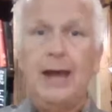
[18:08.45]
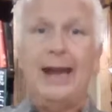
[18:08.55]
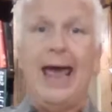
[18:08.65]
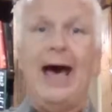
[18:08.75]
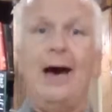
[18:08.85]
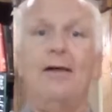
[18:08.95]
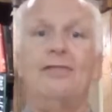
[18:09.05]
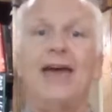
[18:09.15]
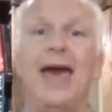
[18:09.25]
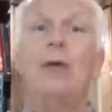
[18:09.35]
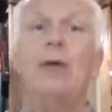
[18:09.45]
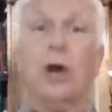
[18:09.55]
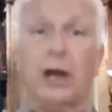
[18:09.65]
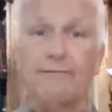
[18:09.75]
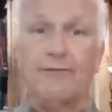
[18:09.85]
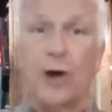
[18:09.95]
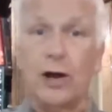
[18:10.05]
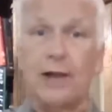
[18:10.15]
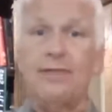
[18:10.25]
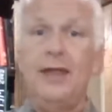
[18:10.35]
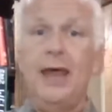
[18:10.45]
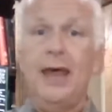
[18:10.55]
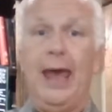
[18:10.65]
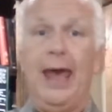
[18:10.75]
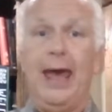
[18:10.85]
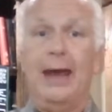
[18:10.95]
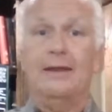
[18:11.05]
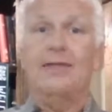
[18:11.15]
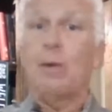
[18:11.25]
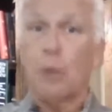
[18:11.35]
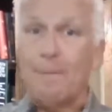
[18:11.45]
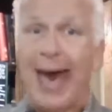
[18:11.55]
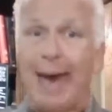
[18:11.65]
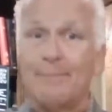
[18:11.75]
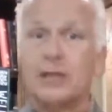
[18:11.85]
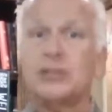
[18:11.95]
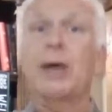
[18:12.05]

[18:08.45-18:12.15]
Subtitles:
Now, they were converted, and they were Baptists.